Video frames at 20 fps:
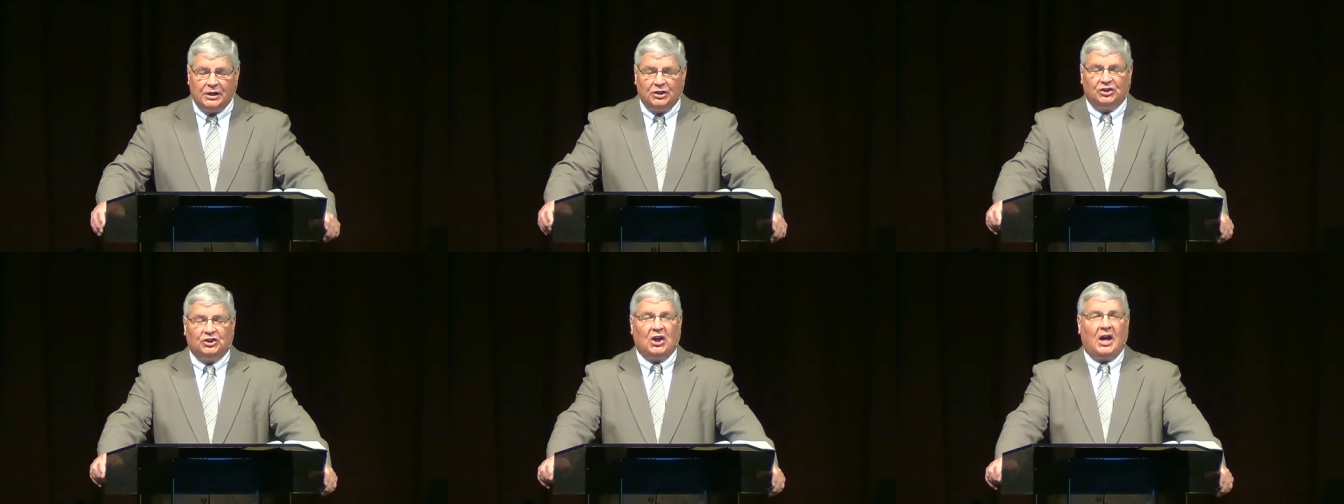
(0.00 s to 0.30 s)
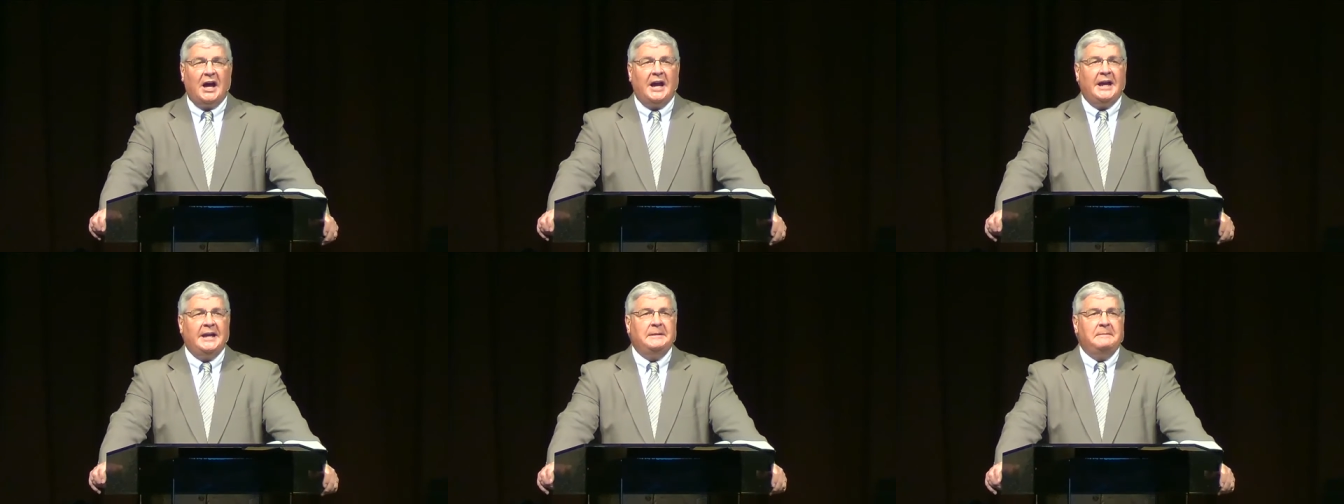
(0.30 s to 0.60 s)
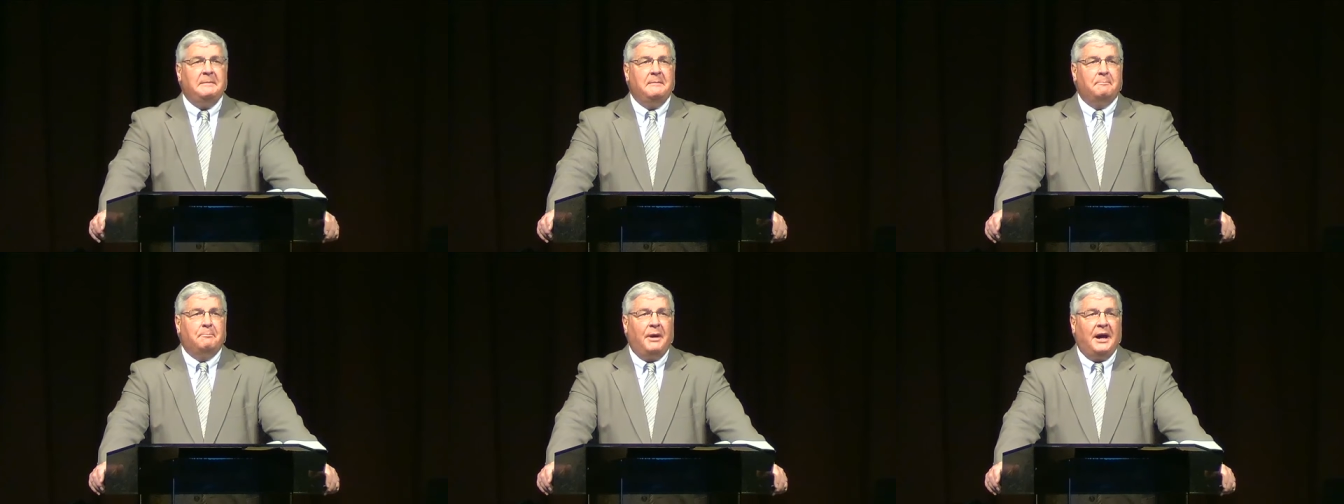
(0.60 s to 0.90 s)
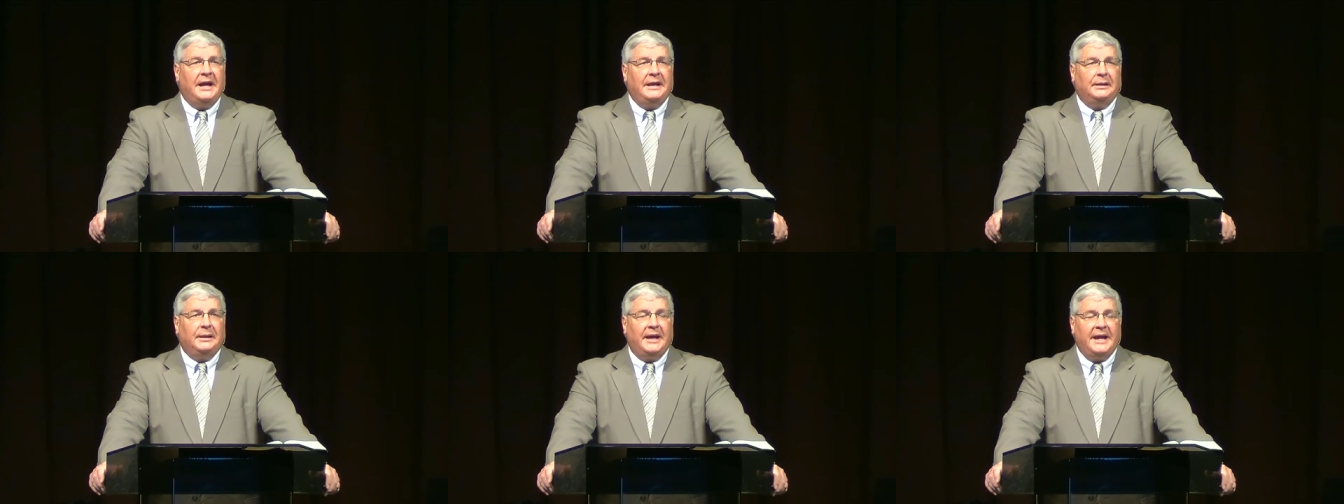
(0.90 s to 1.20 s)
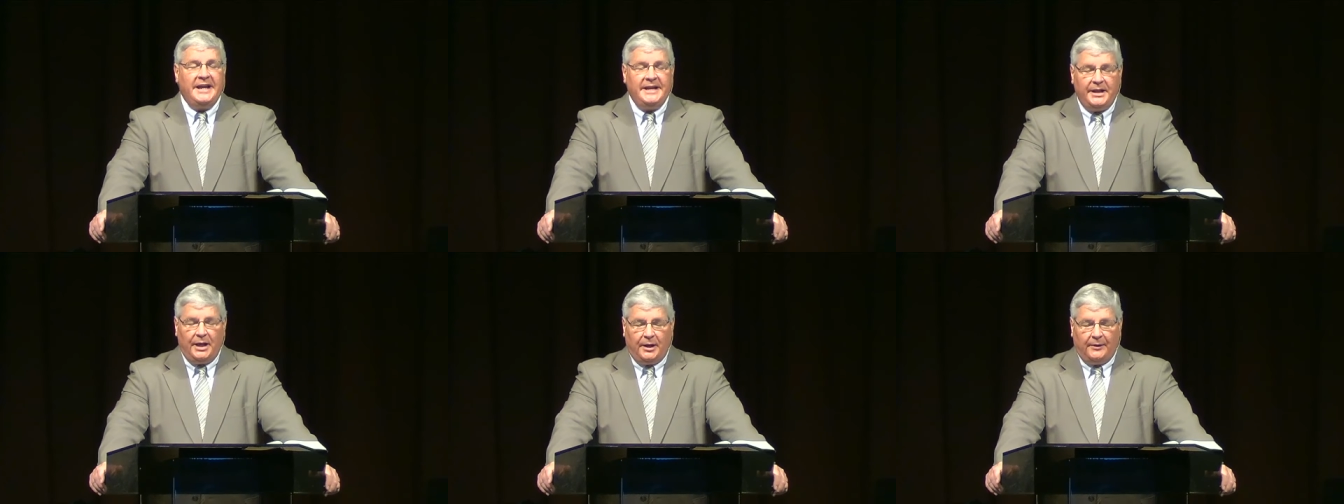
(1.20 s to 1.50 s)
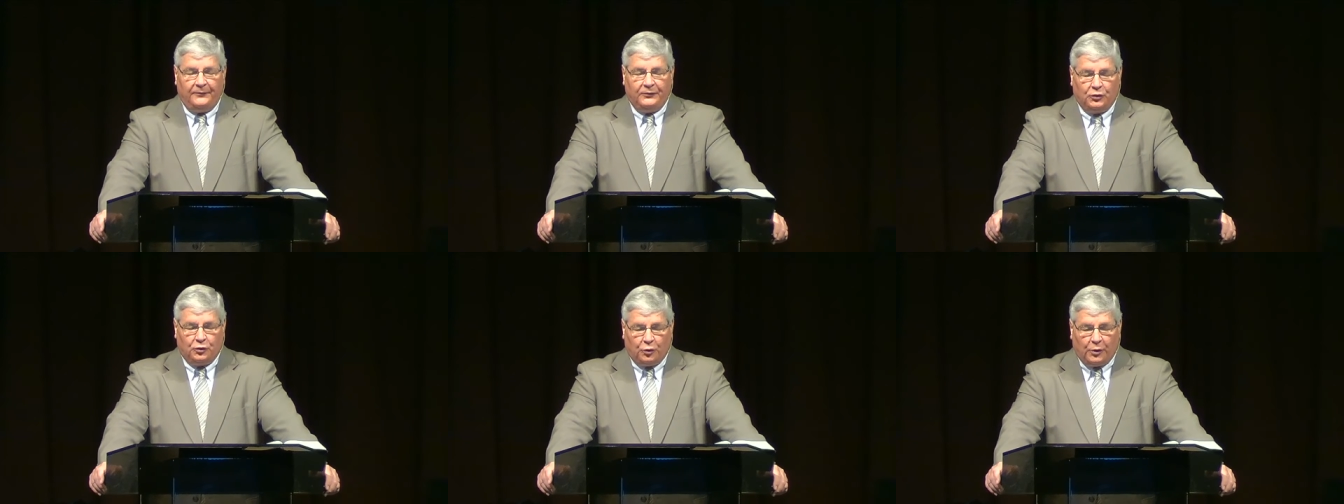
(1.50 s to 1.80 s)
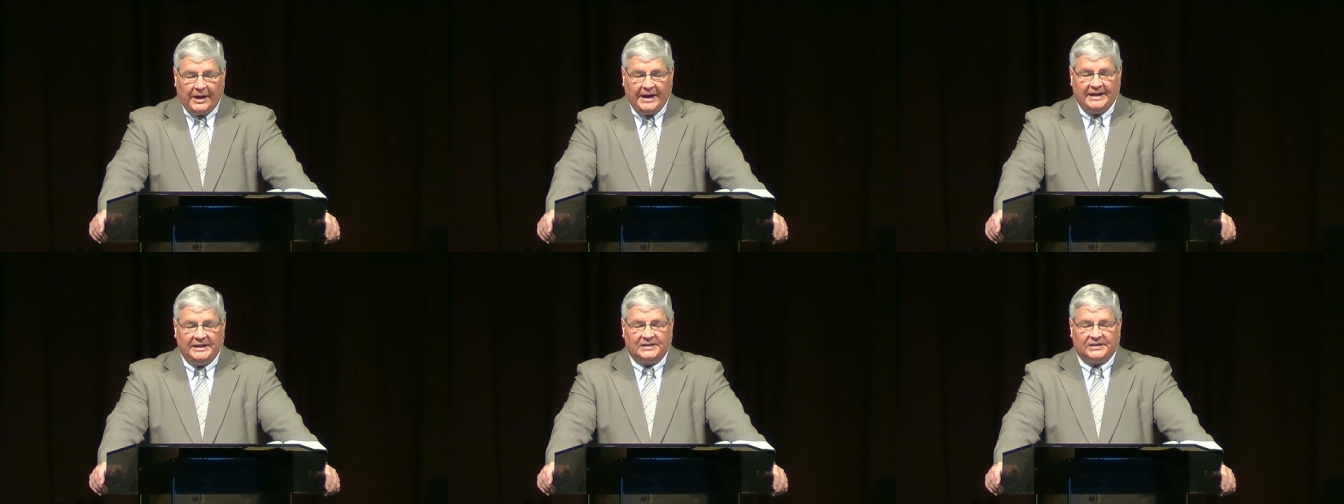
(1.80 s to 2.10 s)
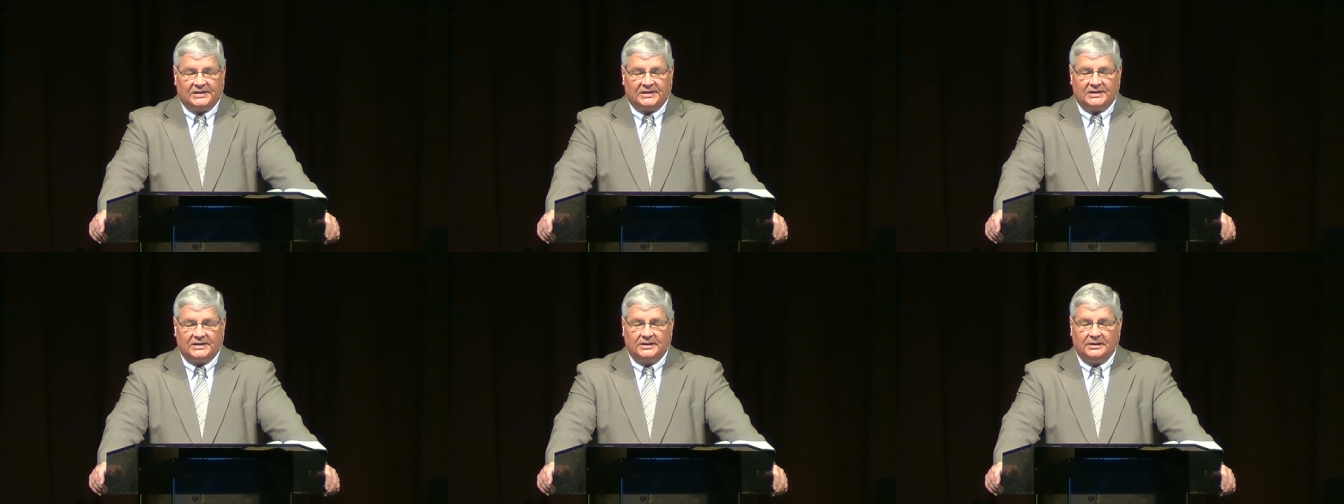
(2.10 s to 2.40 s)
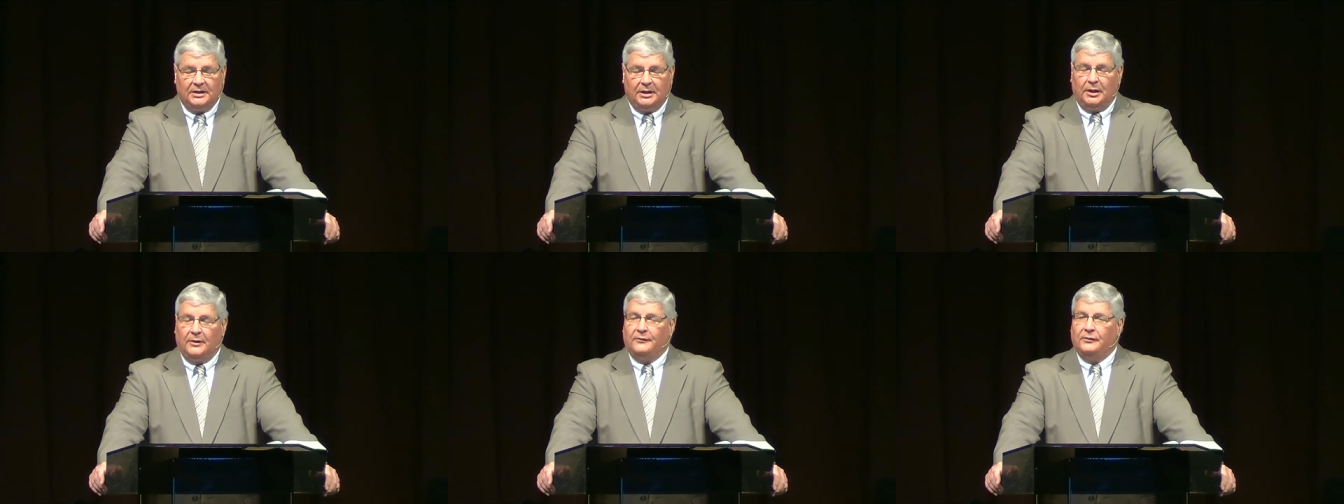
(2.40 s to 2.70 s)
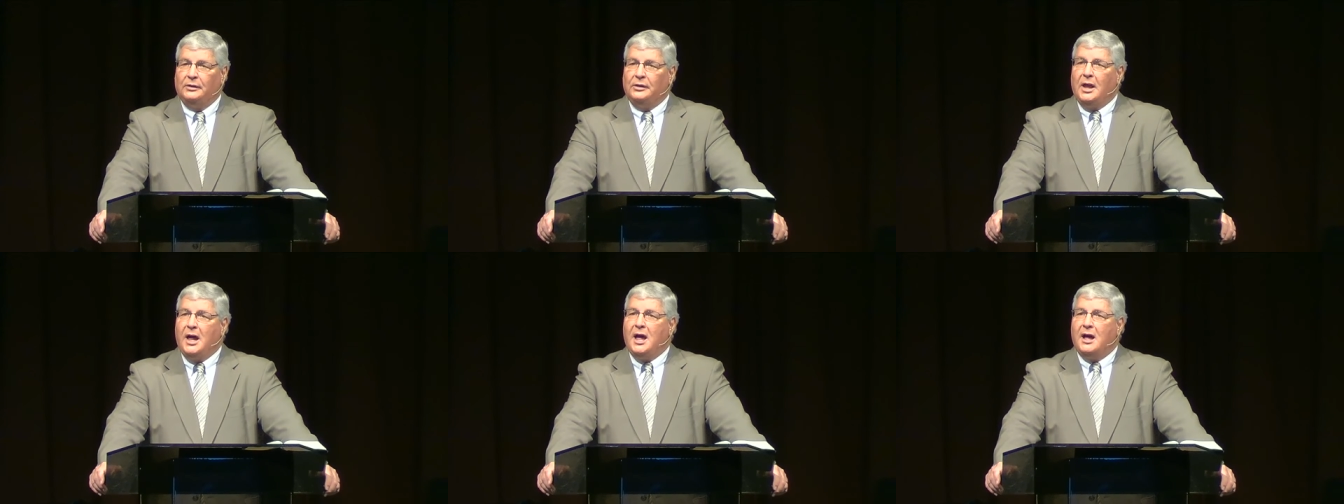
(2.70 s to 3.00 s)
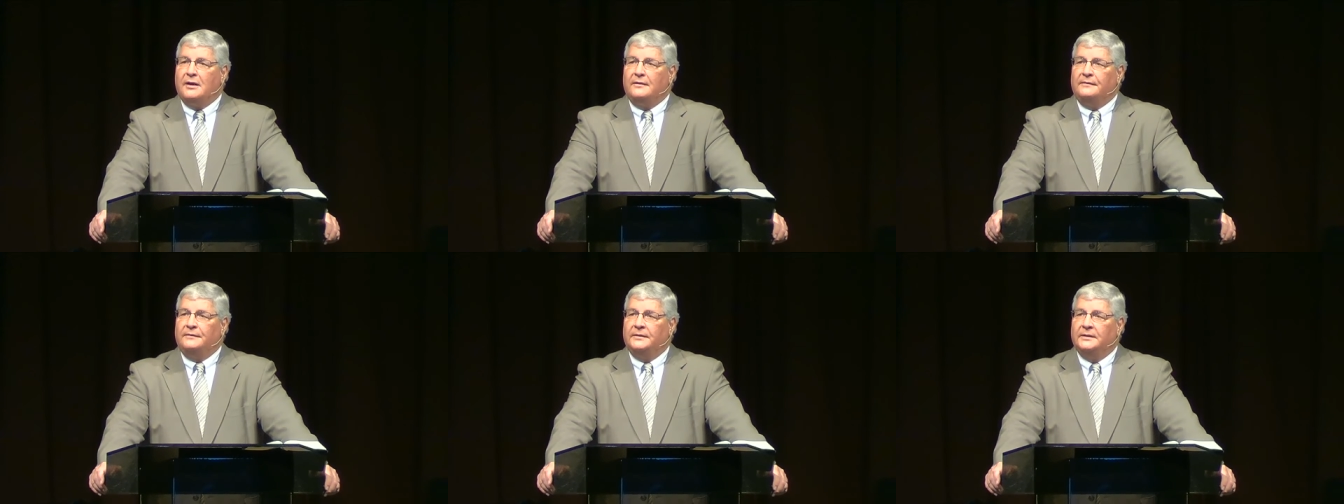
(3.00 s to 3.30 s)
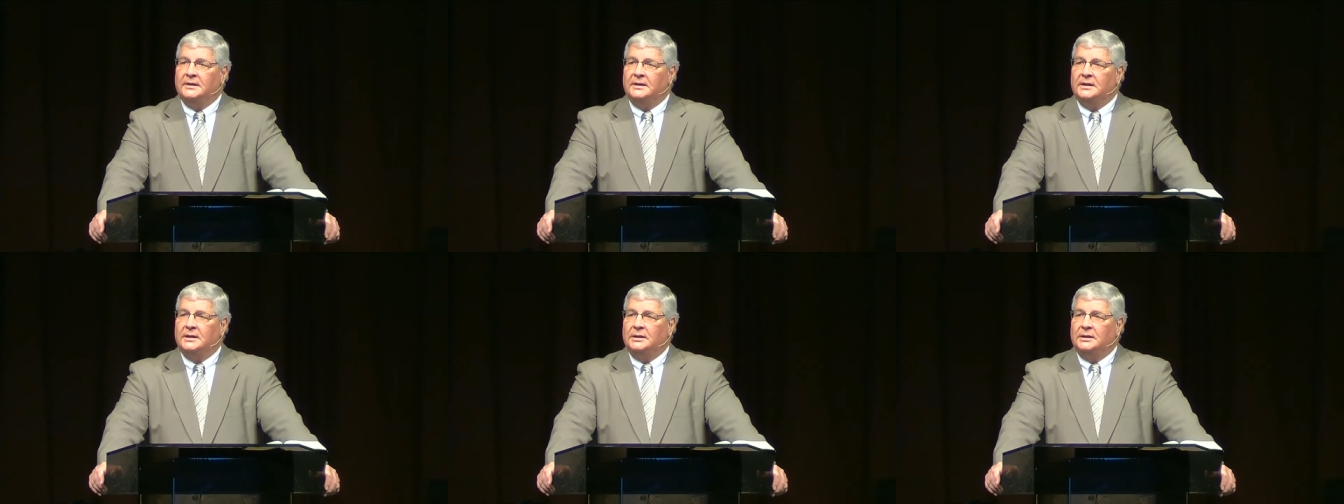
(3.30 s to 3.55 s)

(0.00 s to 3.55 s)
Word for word: shine my light of grace, of love,